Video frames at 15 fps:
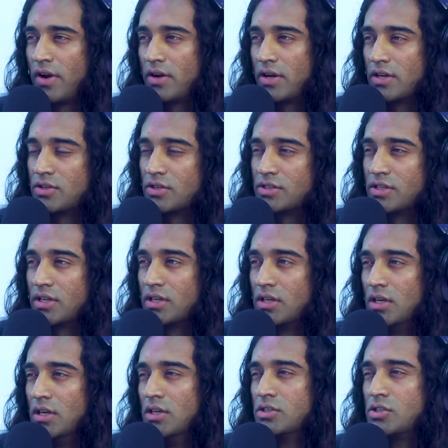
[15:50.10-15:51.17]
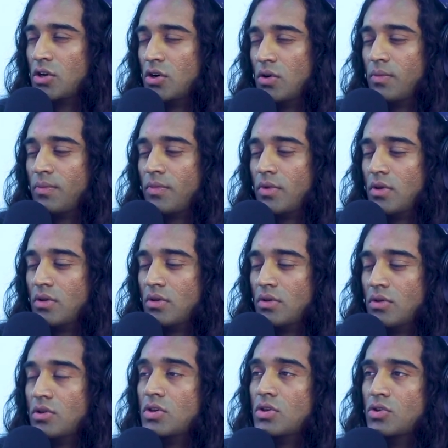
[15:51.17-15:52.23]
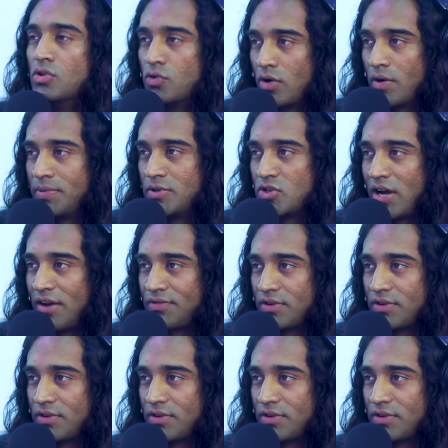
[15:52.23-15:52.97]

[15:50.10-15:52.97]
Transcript: interesting. So, you grew up in Jaffna.